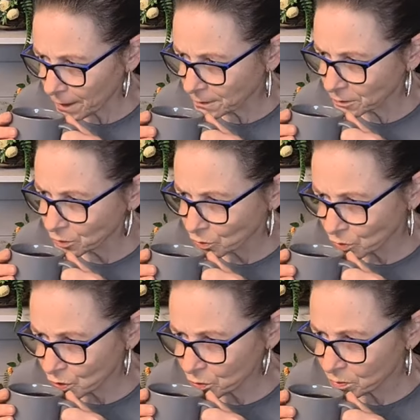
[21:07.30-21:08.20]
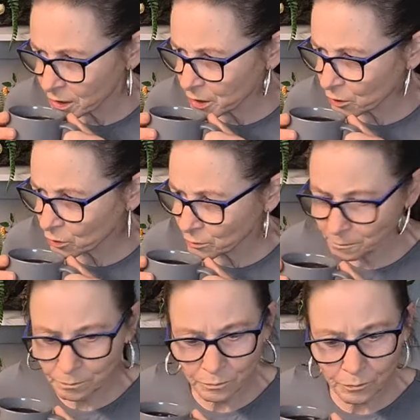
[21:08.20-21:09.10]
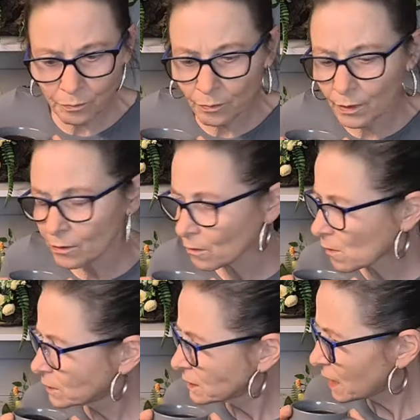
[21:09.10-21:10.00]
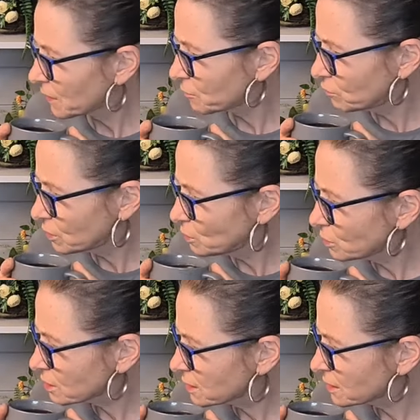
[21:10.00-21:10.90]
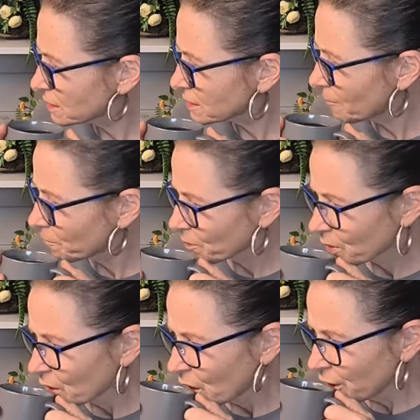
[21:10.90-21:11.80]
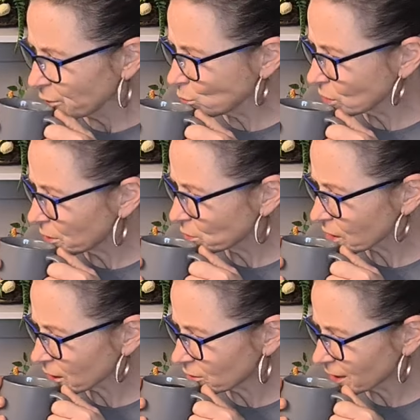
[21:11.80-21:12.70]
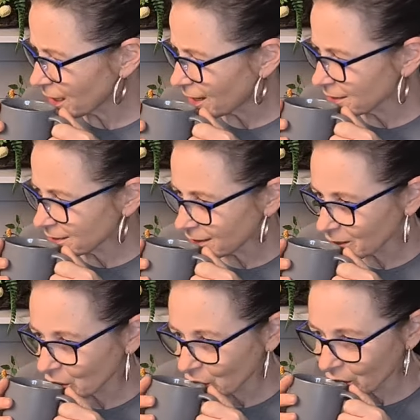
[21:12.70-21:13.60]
or some little either roses. Who knows, I could get anything.